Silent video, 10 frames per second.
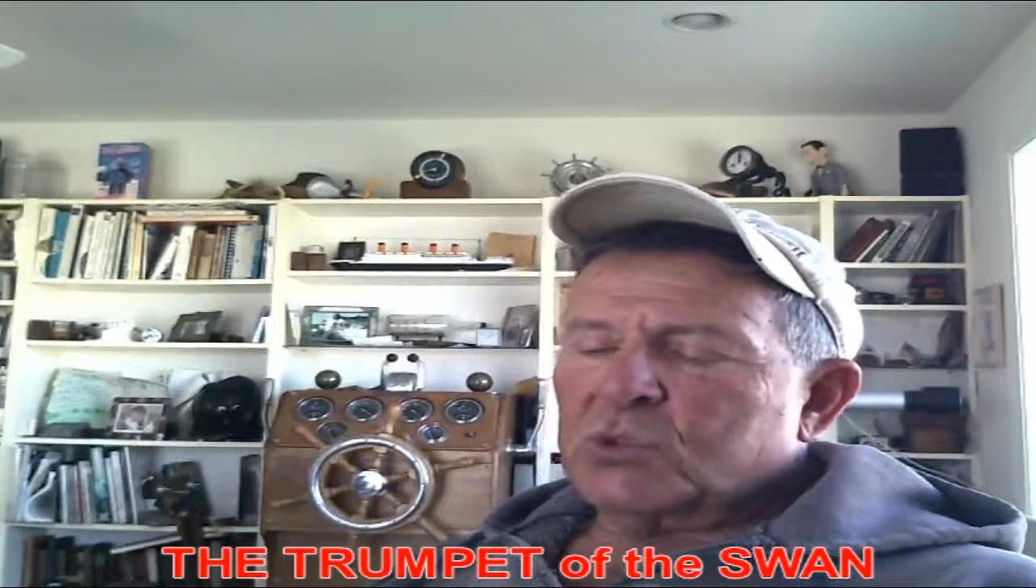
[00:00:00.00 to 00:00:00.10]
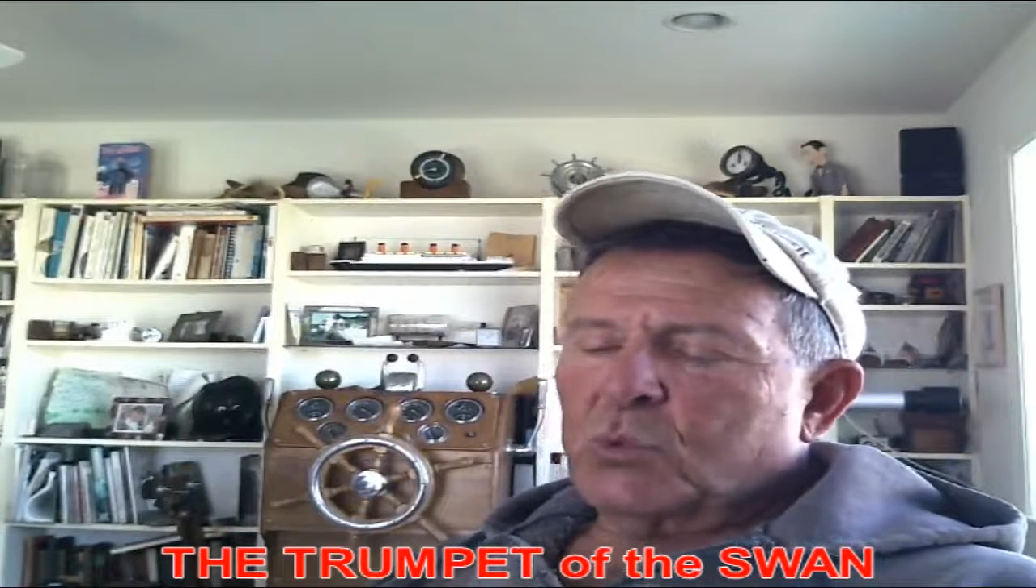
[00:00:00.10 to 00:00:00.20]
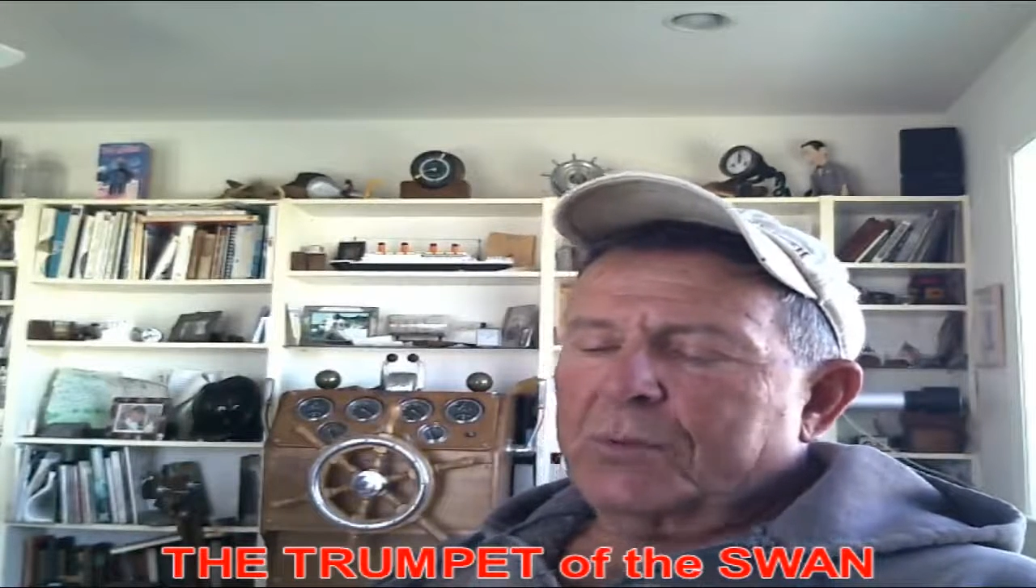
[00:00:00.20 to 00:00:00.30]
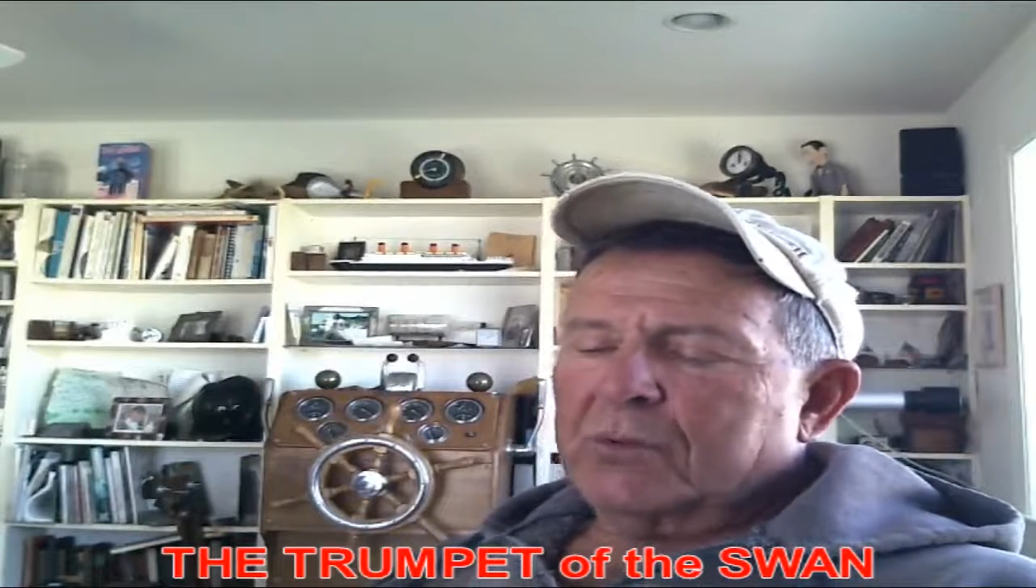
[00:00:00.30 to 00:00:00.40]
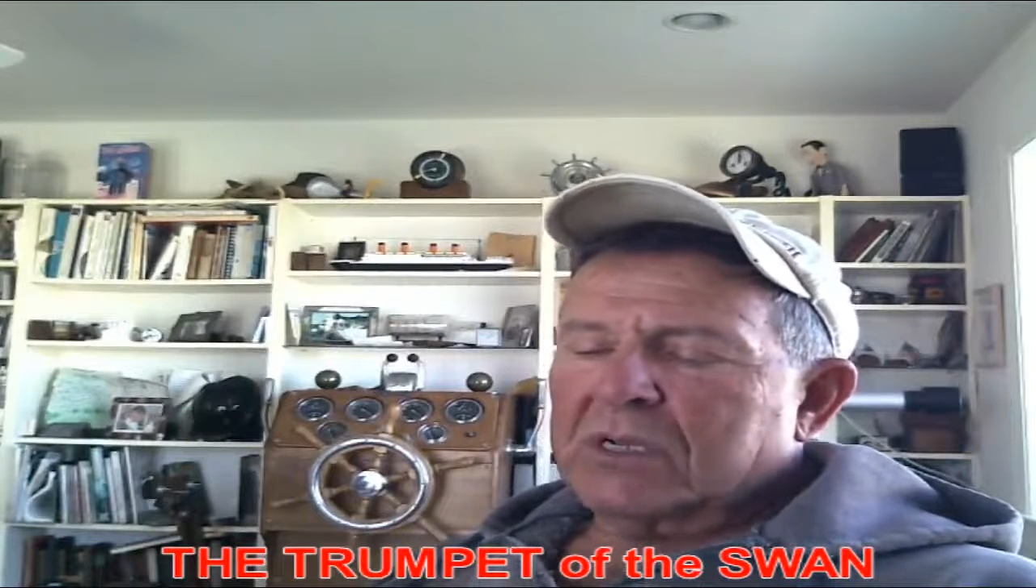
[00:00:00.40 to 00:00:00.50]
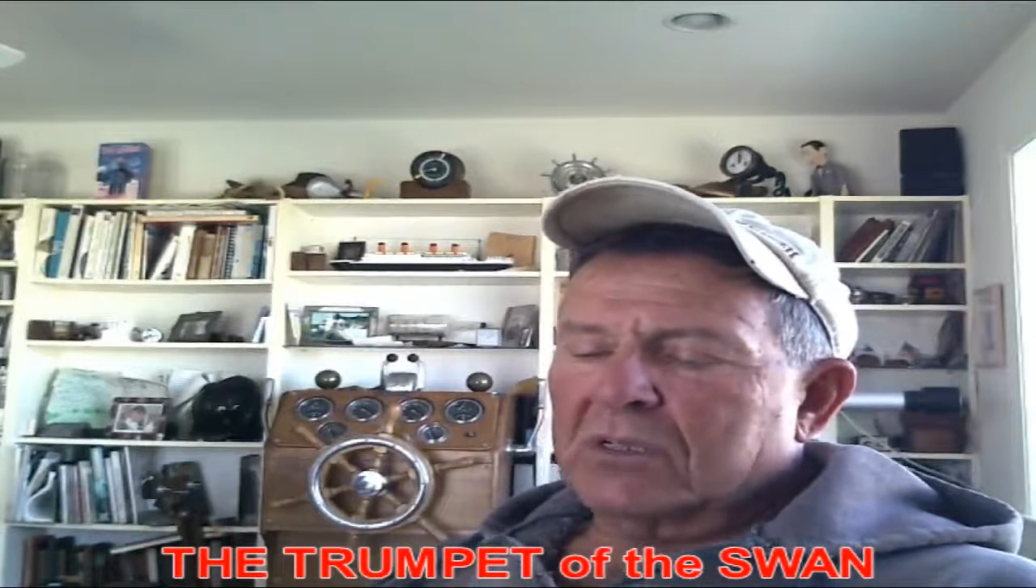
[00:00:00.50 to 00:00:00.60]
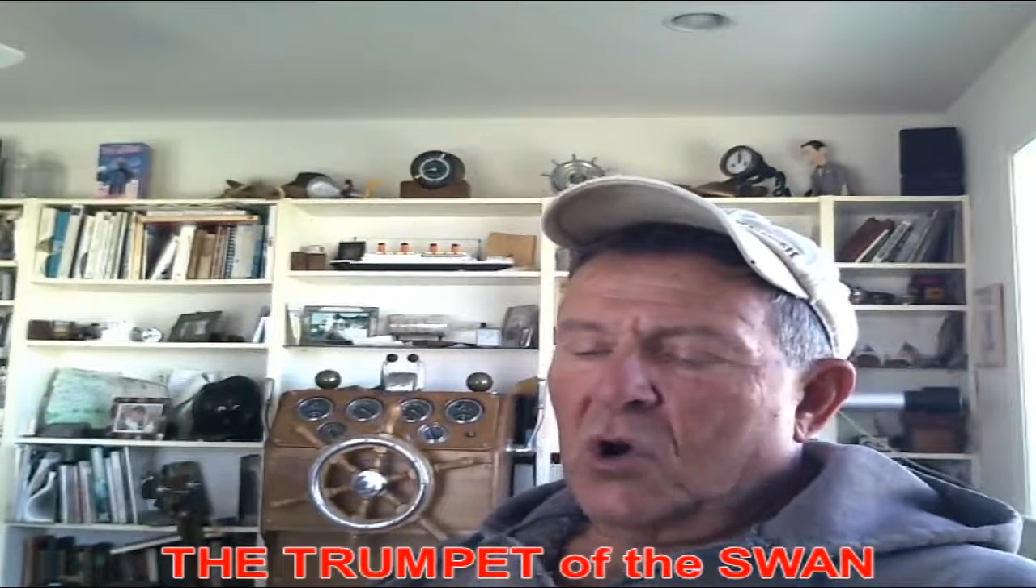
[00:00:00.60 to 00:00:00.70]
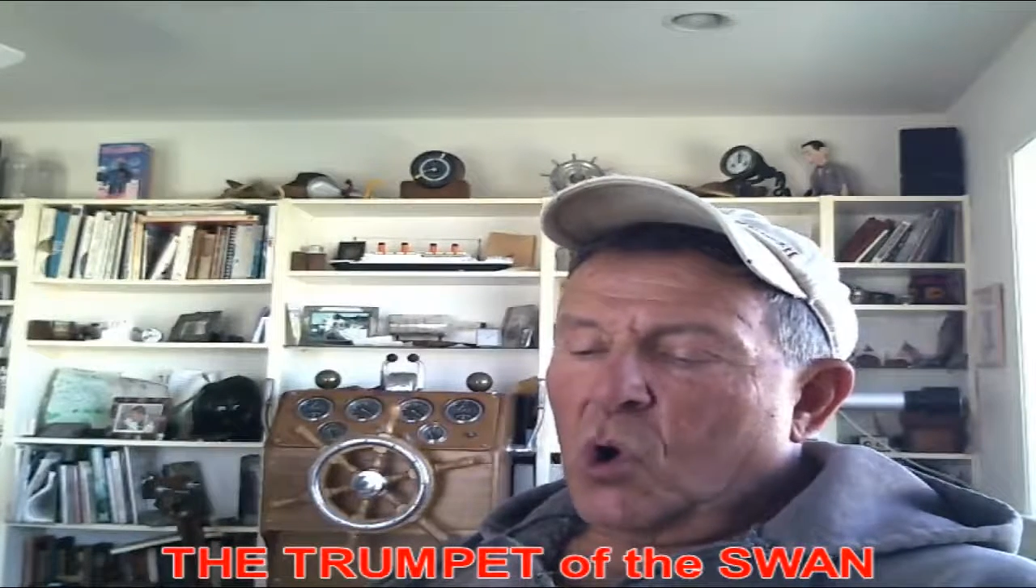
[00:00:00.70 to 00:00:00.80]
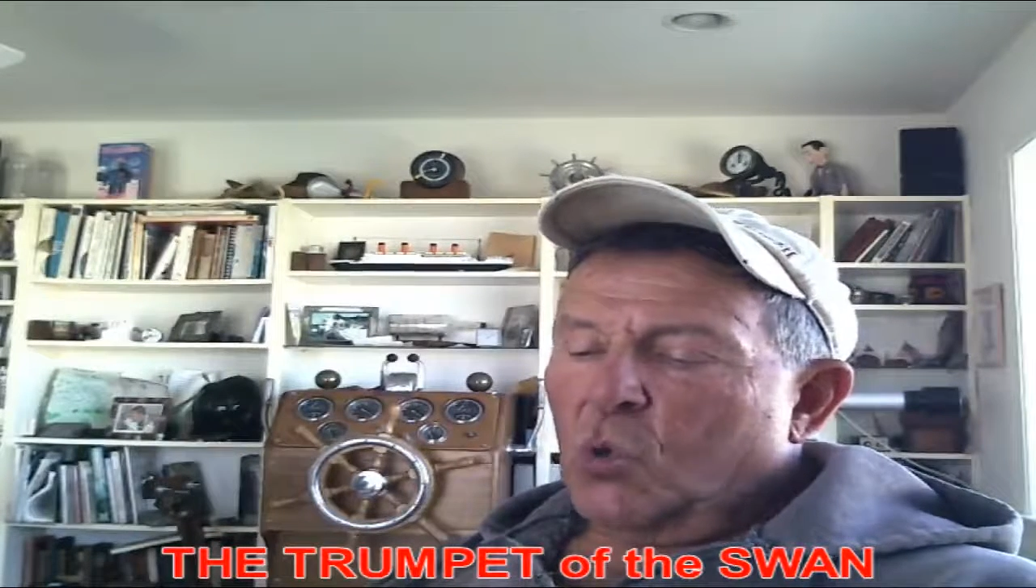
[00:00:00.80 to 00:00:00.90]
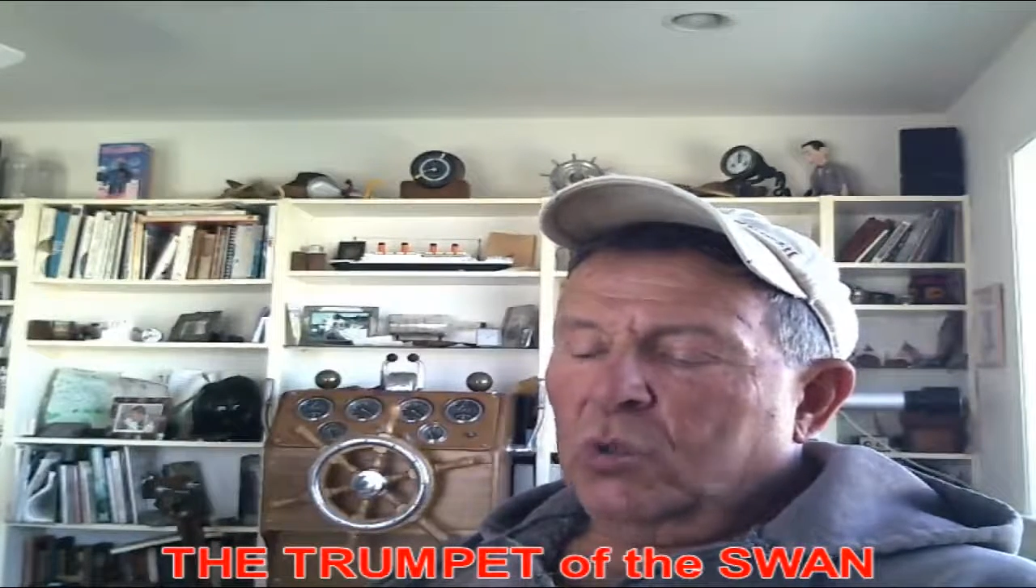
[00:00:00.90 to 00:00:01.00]
swimmers on the
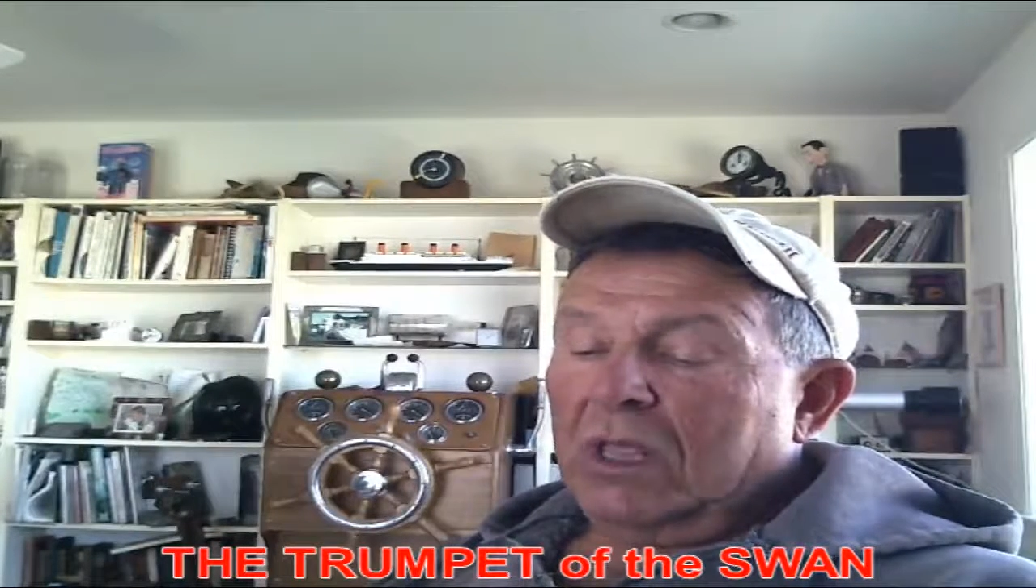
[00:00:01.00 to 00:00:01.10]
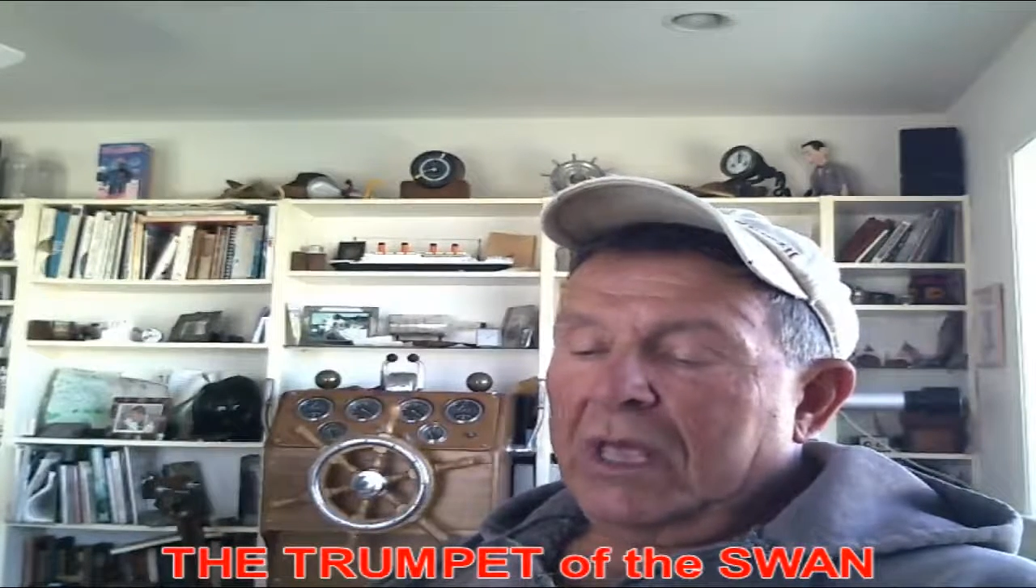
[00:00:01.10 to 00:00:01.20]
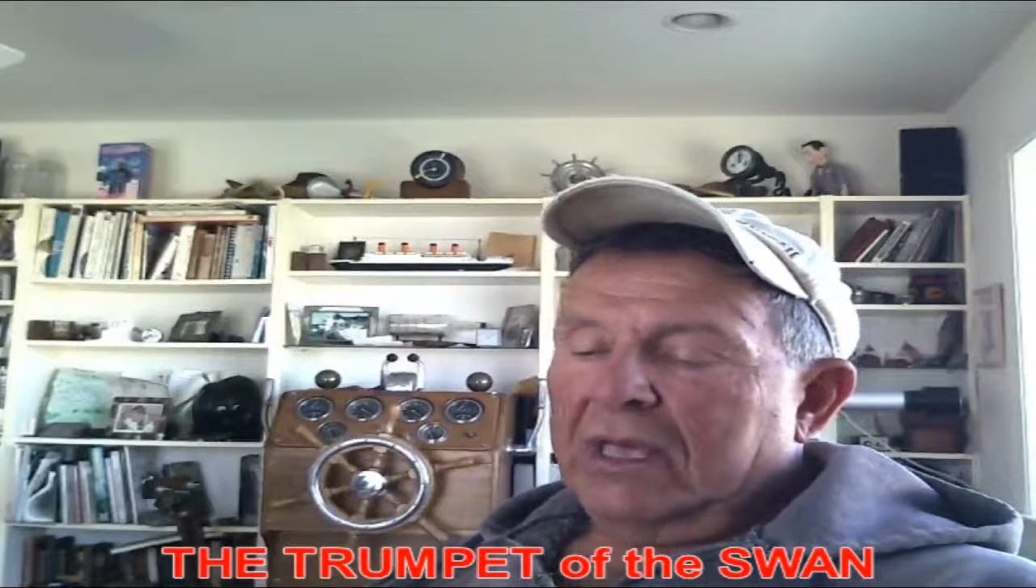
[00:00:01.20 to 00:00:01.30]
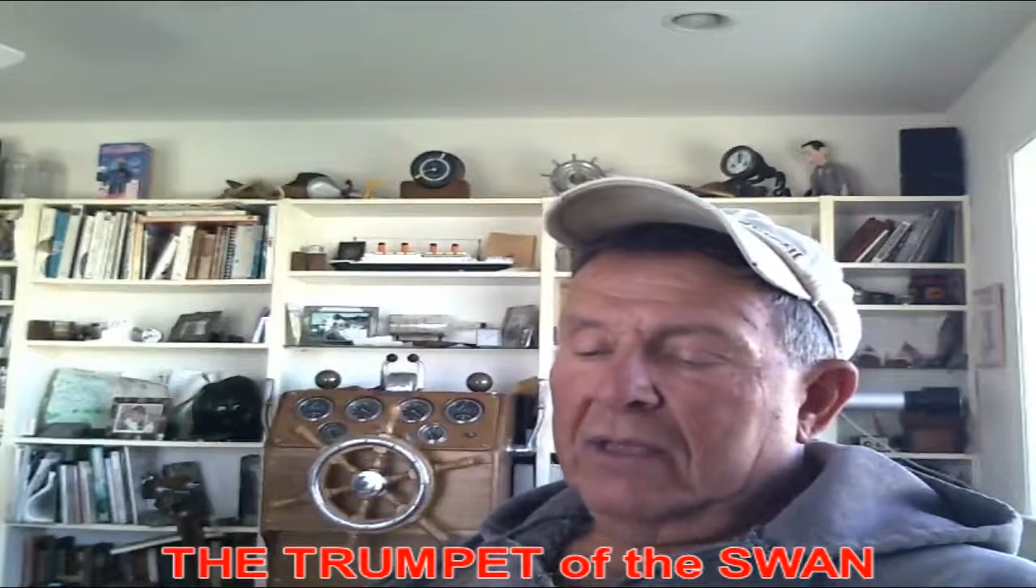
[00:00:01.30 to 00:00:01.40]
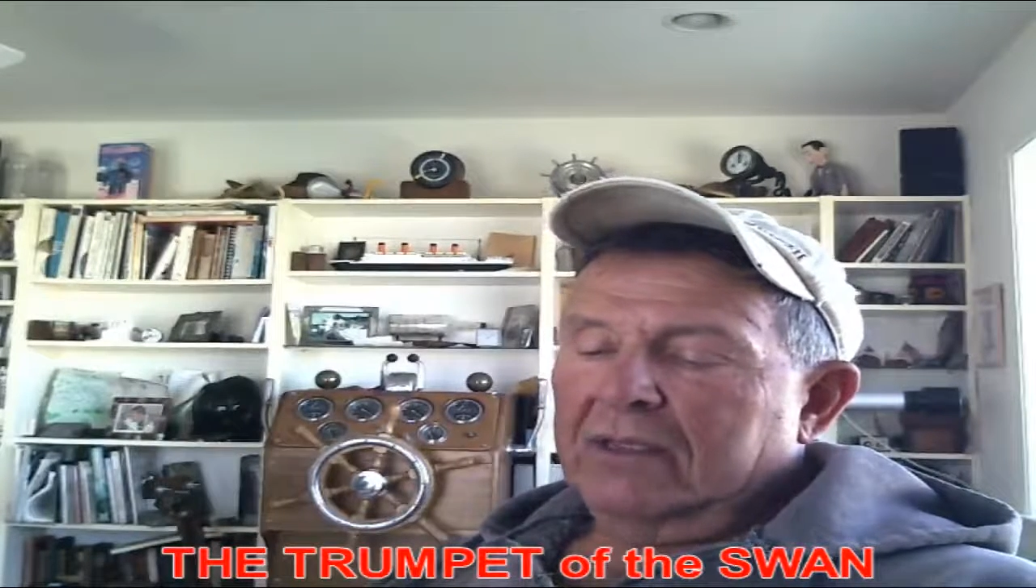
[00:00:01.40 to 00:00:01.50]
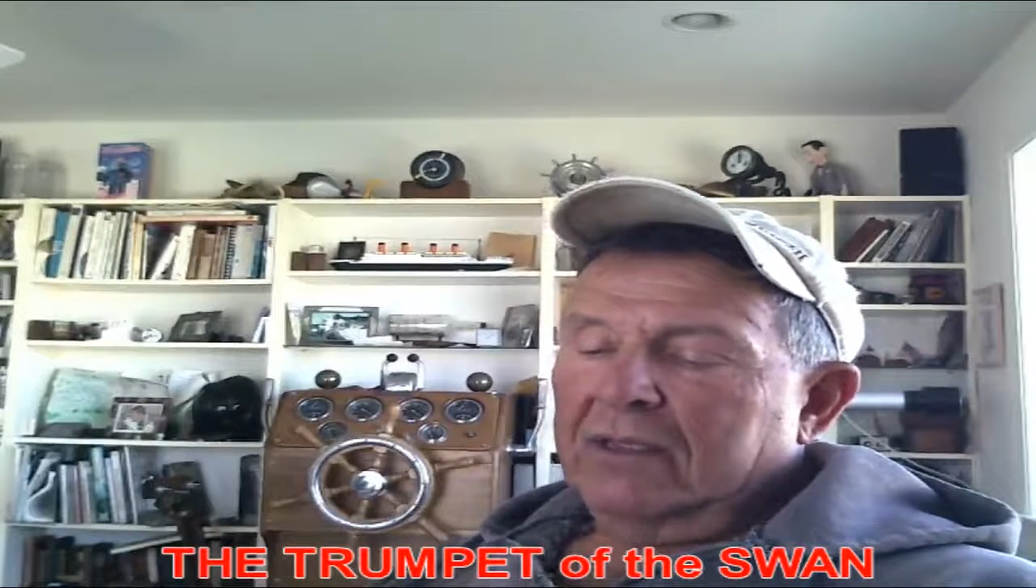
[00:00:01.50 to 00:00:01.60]
whole lake,